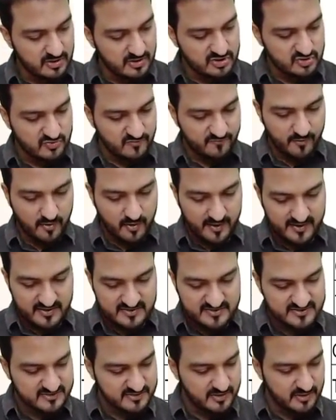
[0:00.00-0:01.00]
So for
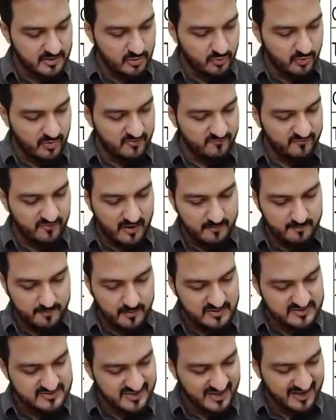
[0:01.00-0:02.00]
X, 25
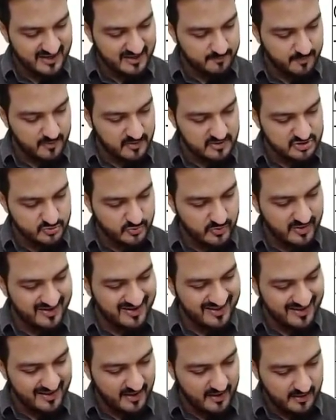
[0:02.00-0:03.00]
plus 8 plus
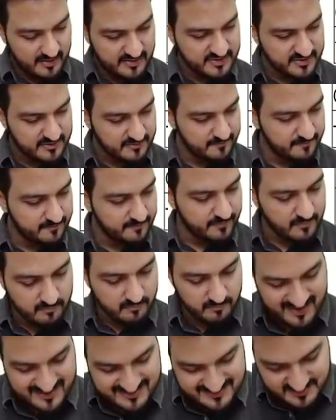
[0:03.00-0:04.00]
28
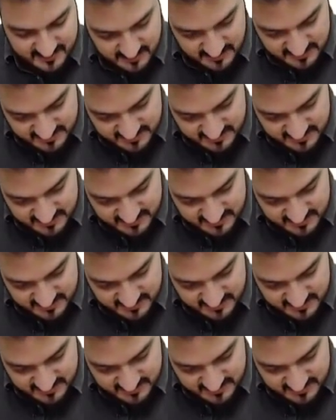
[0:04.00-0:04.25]
makes it